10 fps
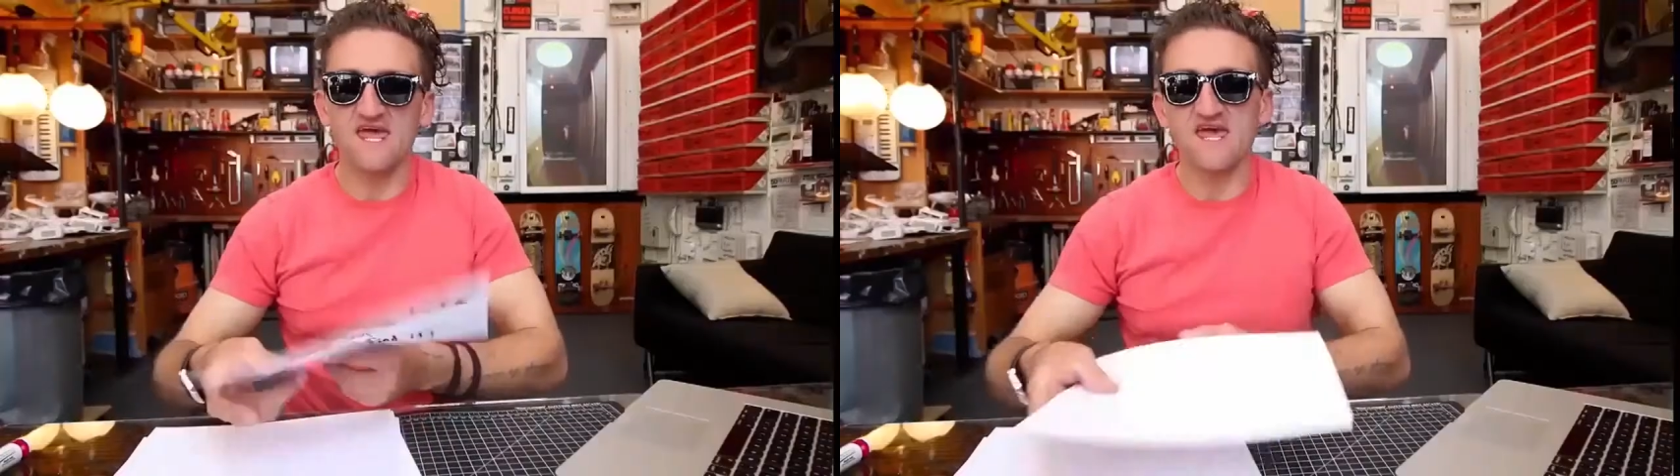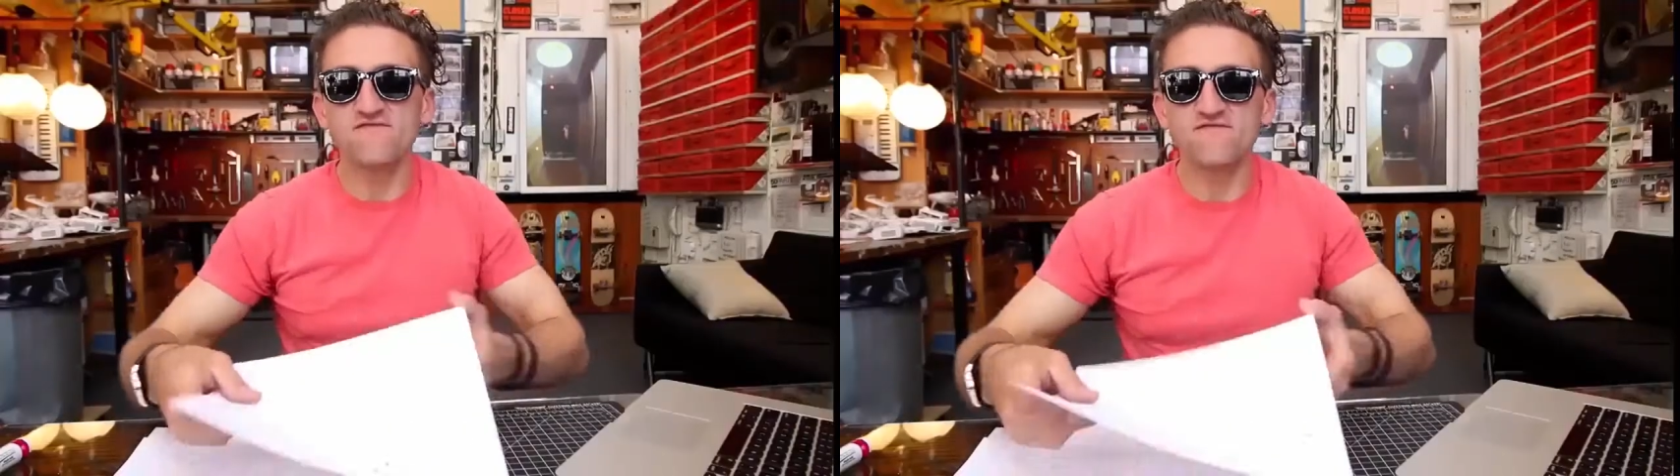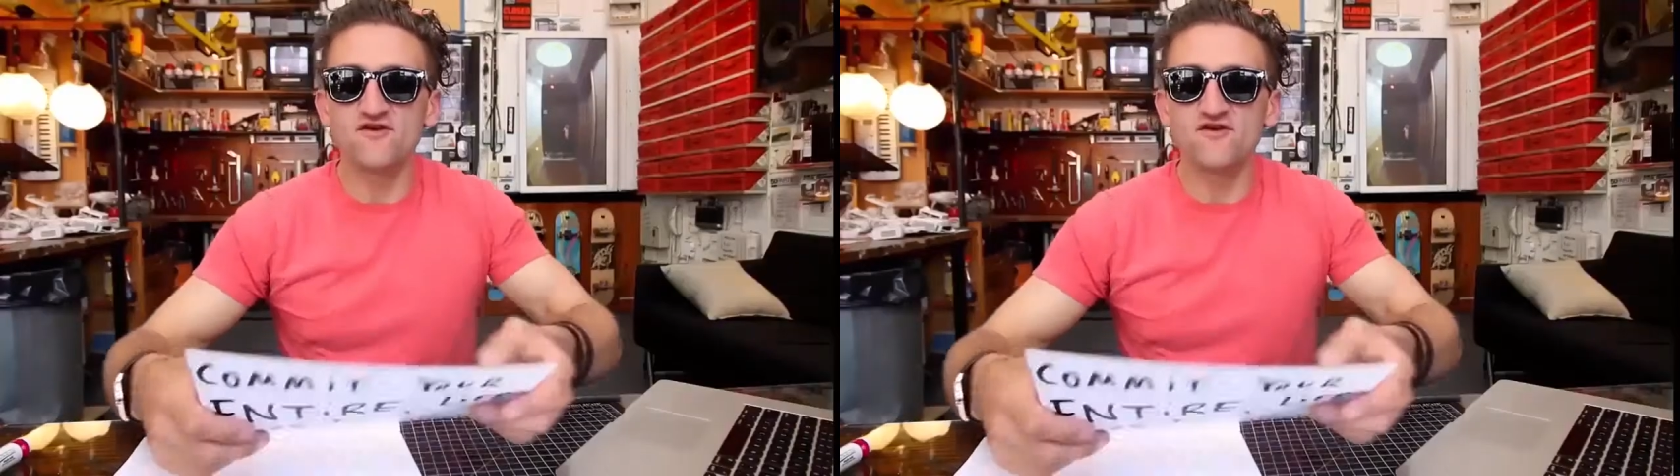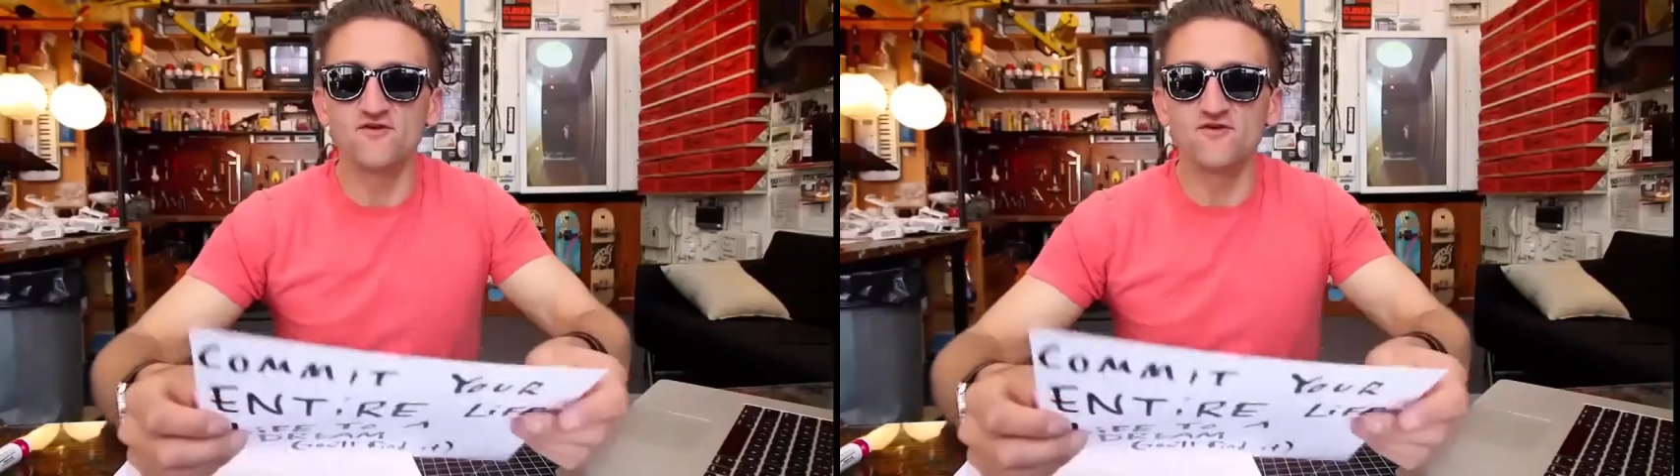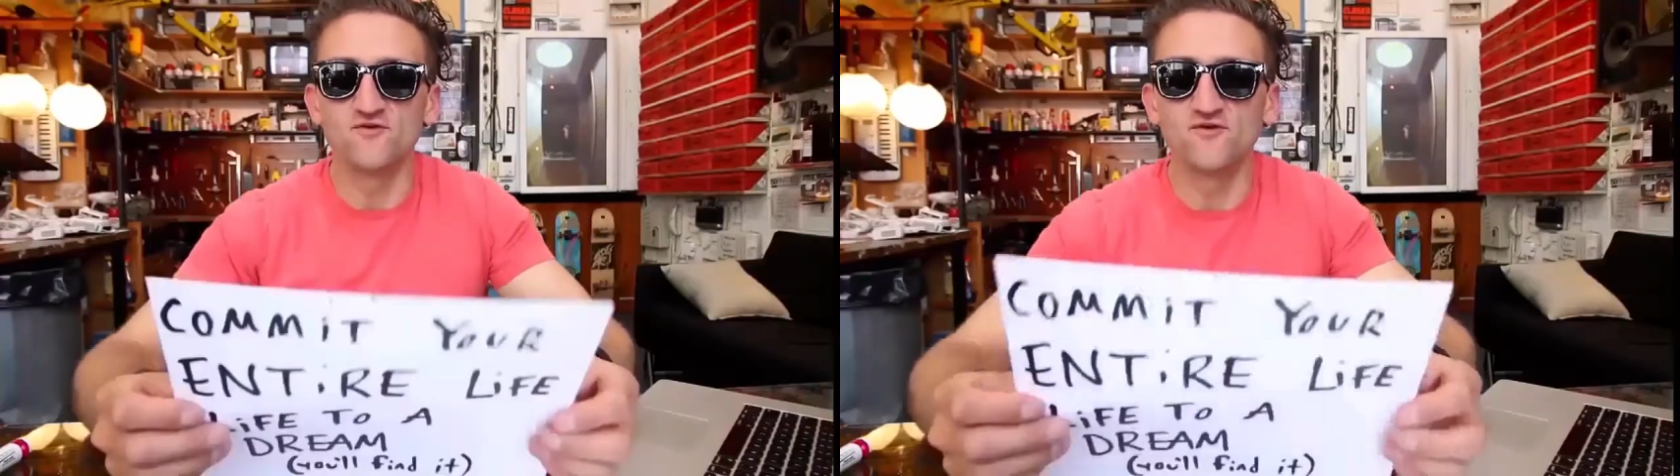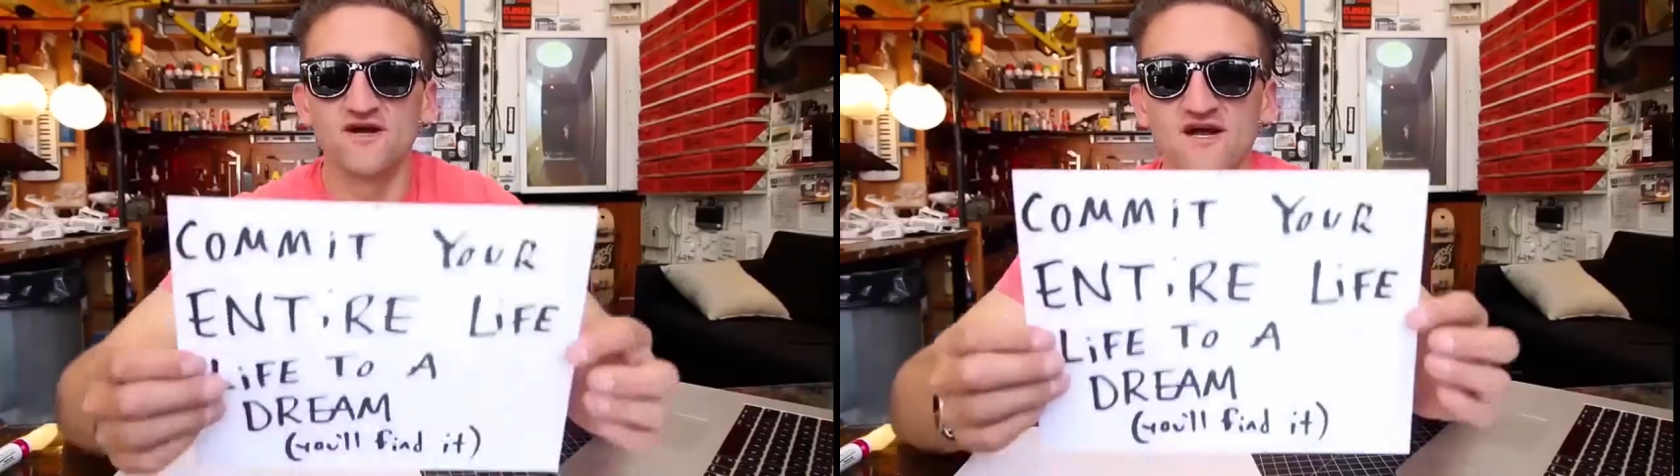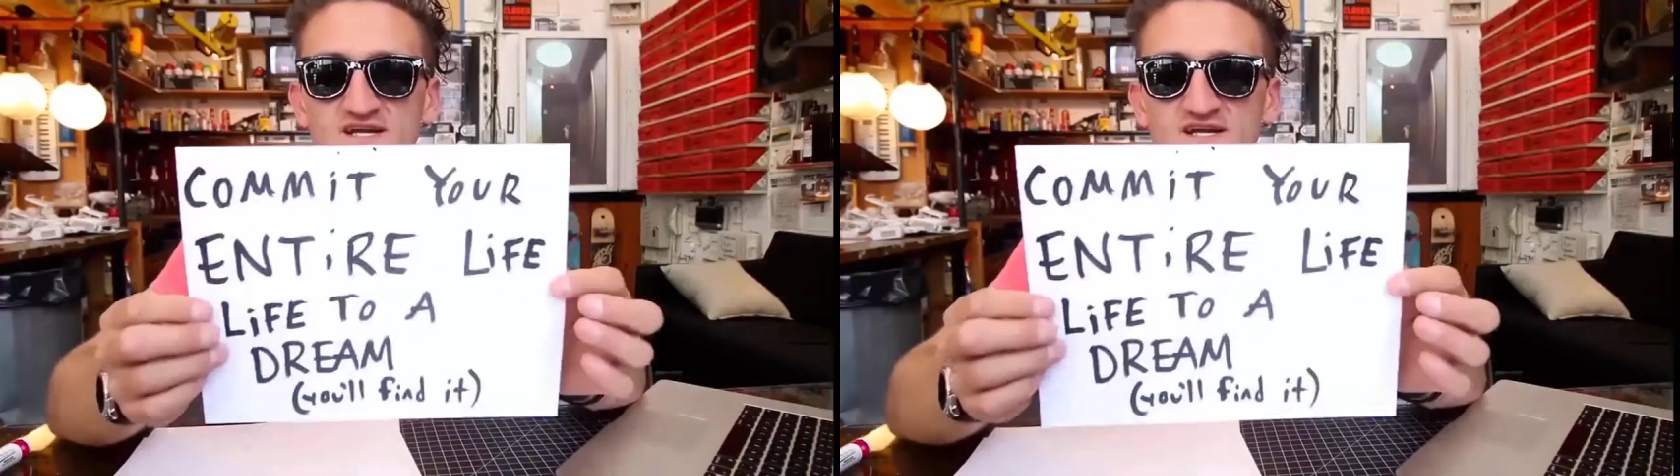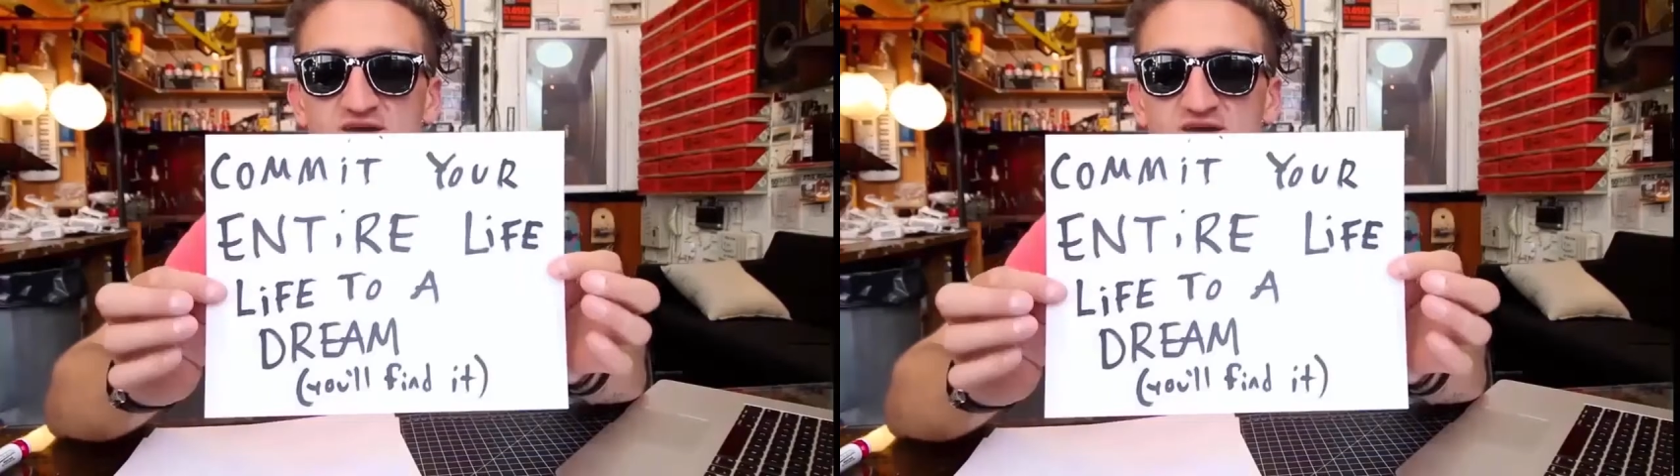If you
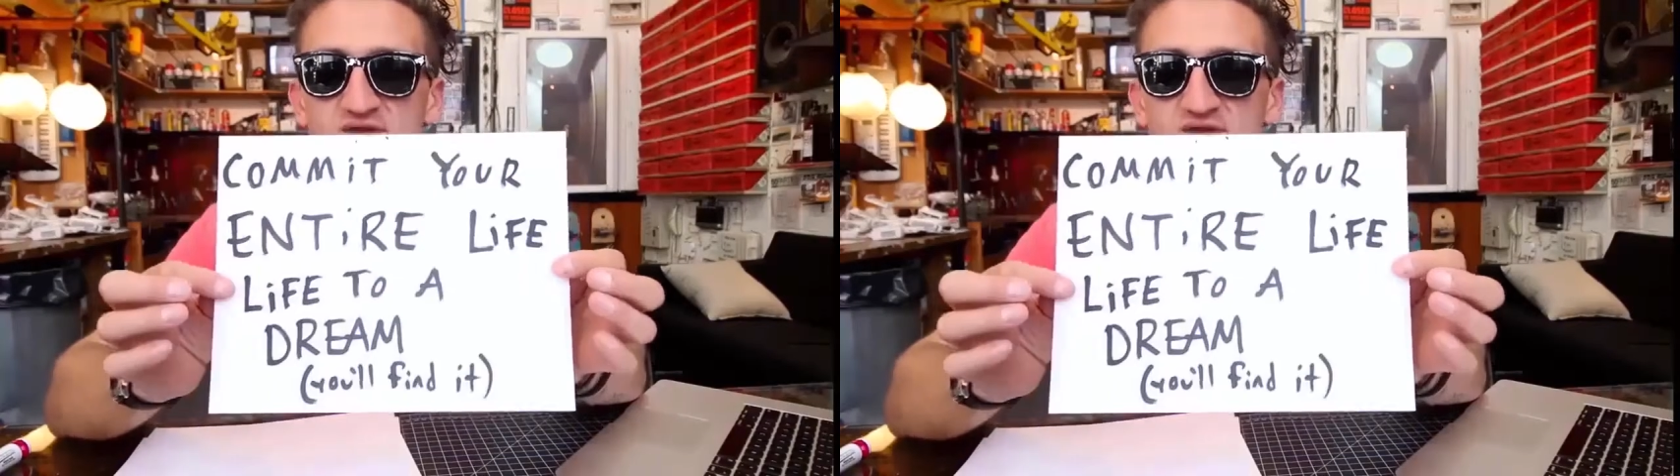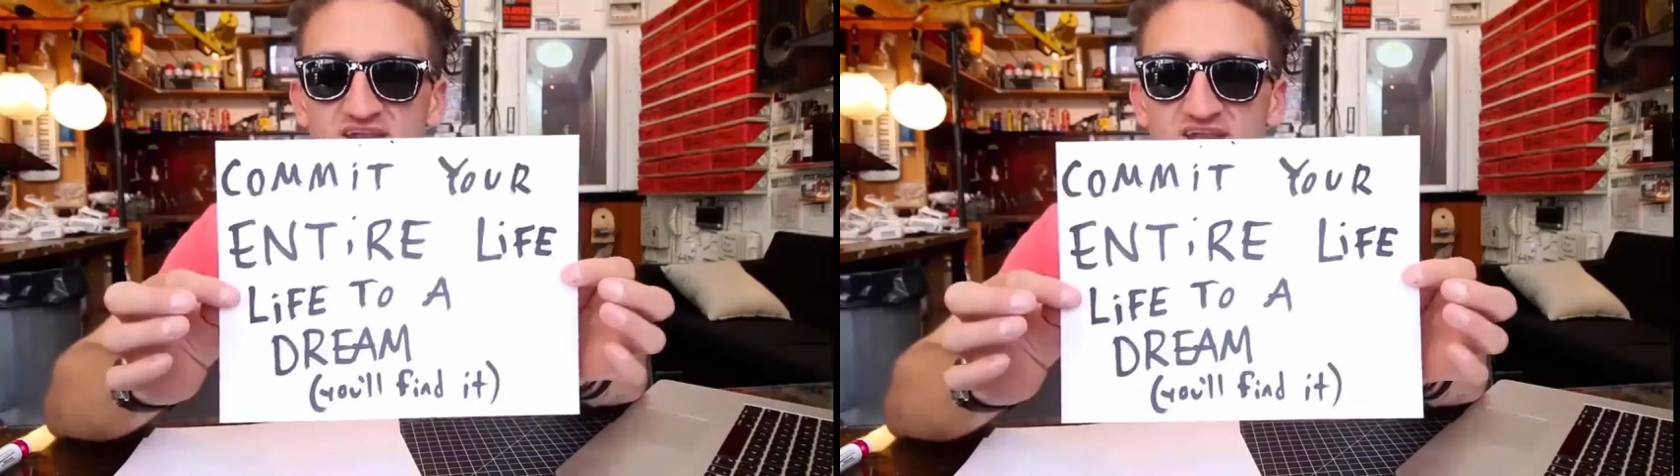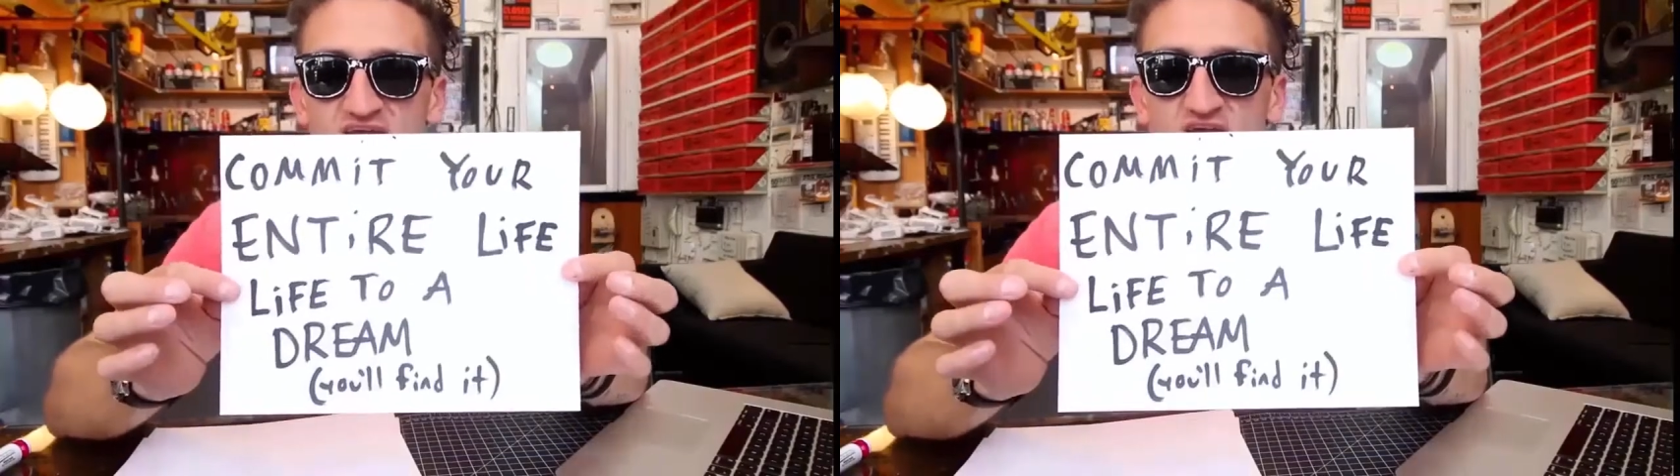commit